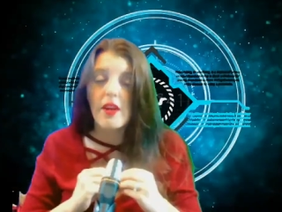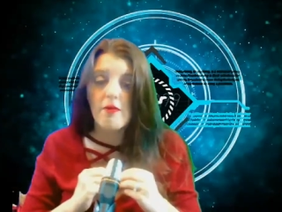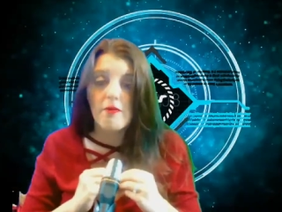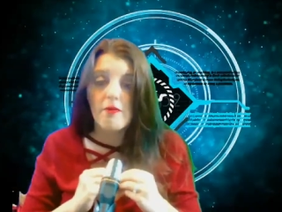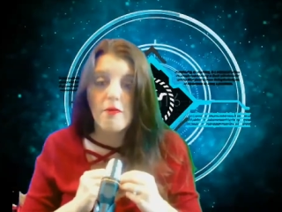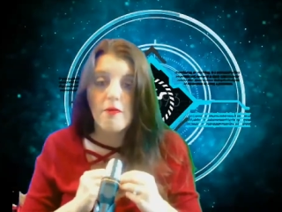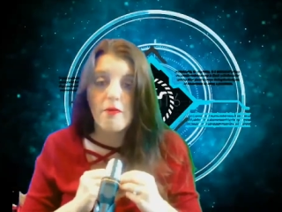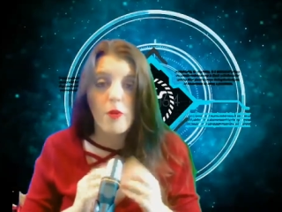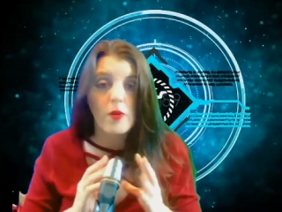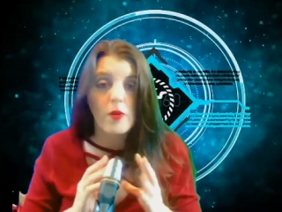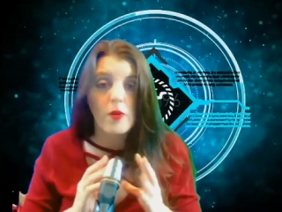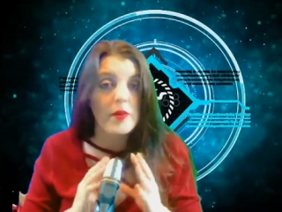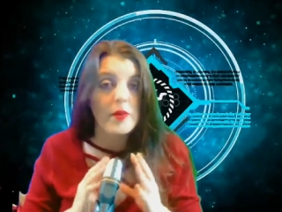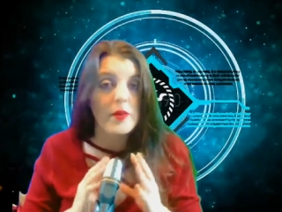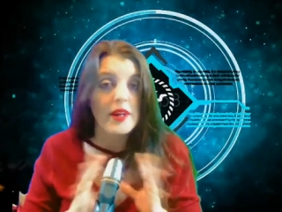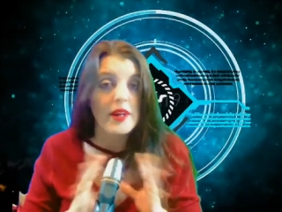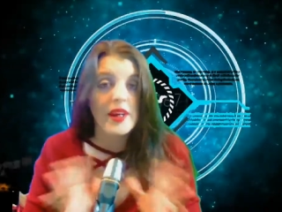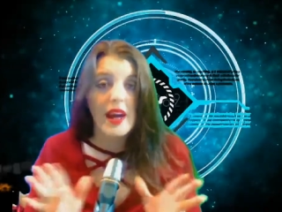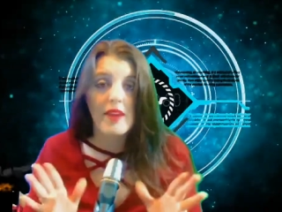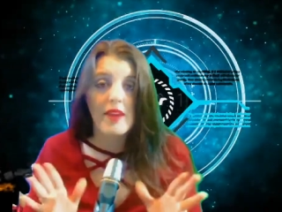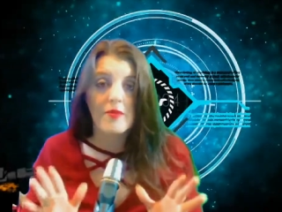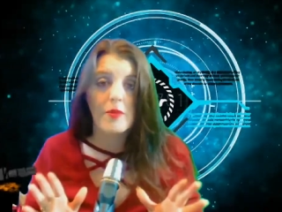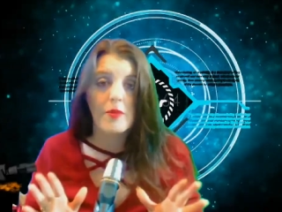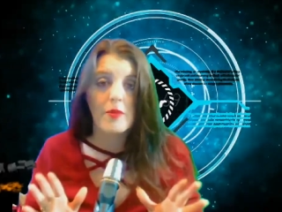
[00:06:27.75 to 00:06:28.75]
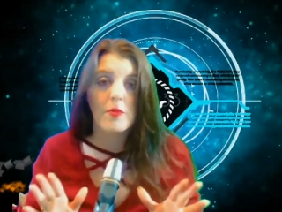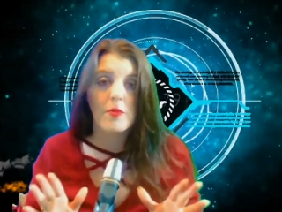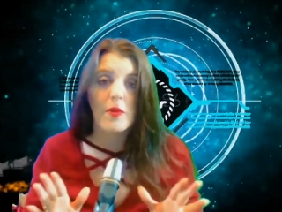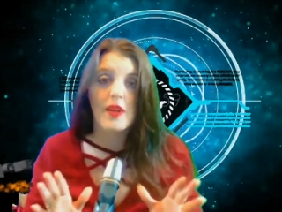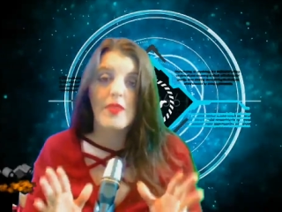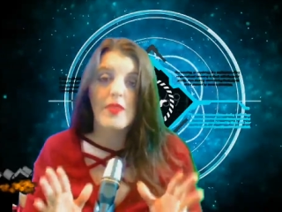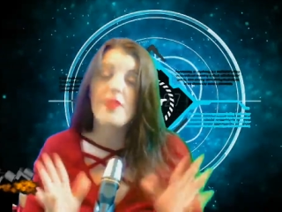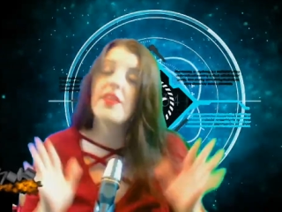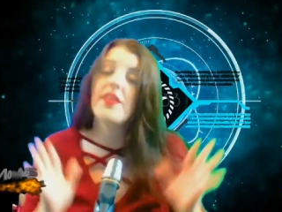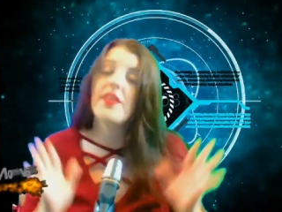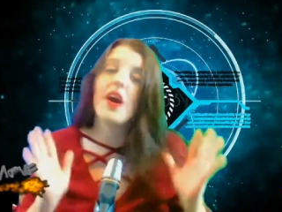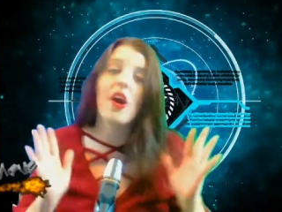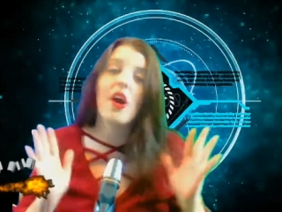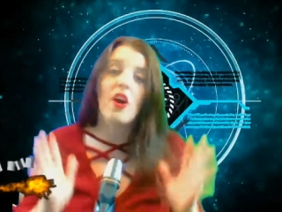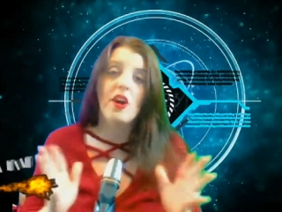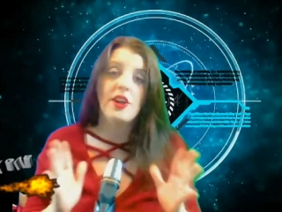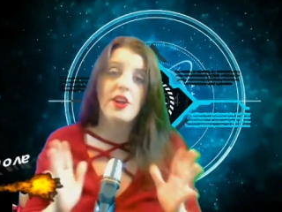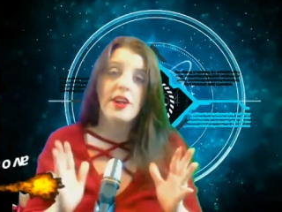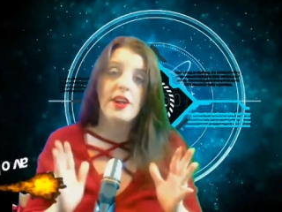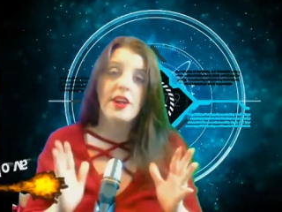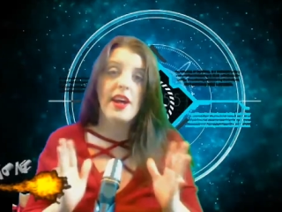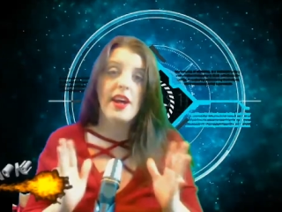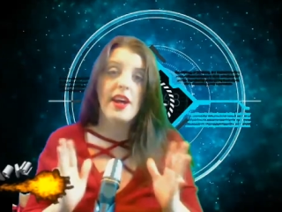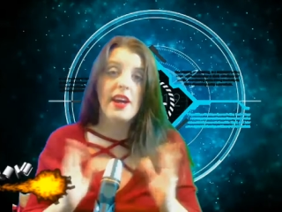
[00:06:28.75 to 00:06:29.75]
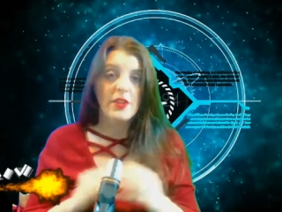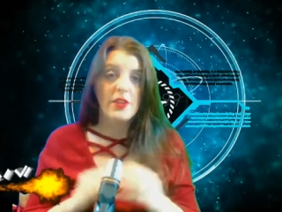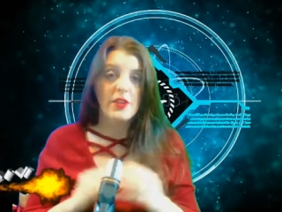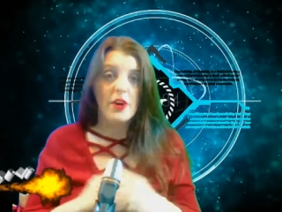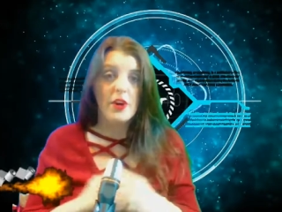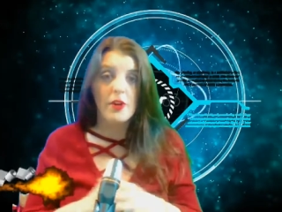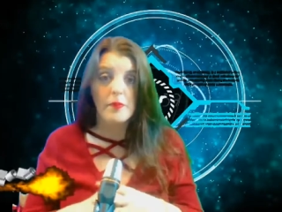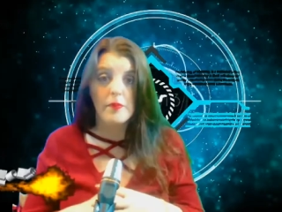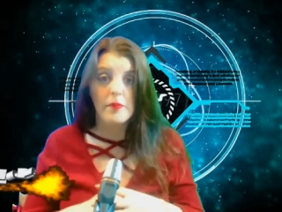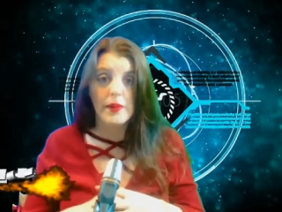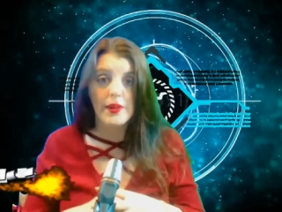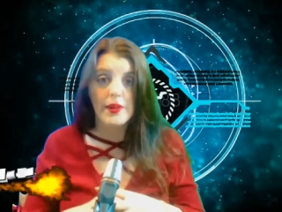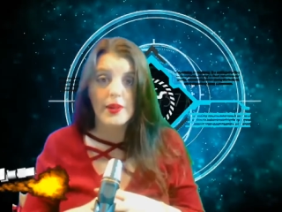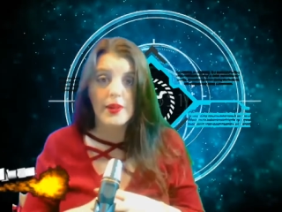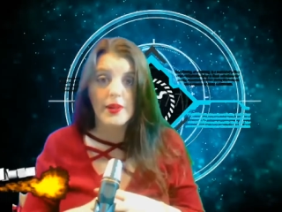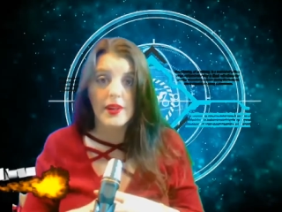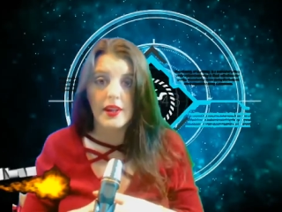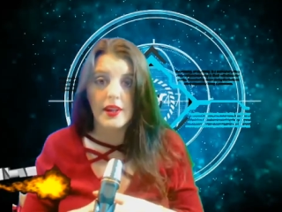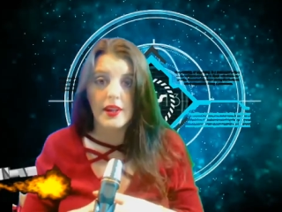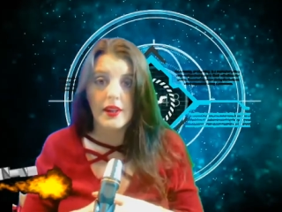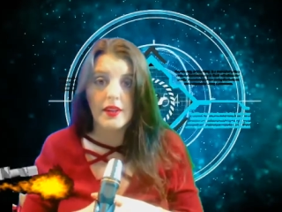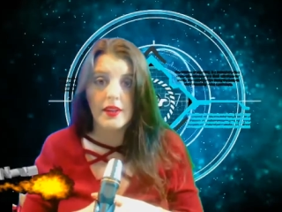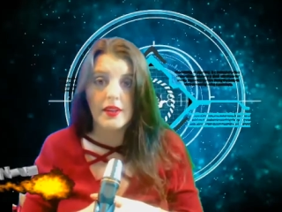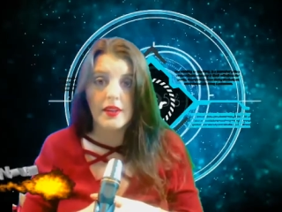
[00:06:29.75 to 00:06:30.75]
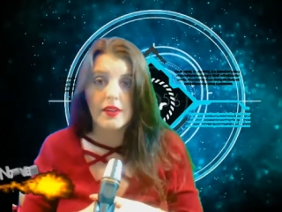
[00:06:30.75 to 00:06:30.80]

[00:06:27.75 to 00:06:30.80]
informing everyone that Ania had gone missing.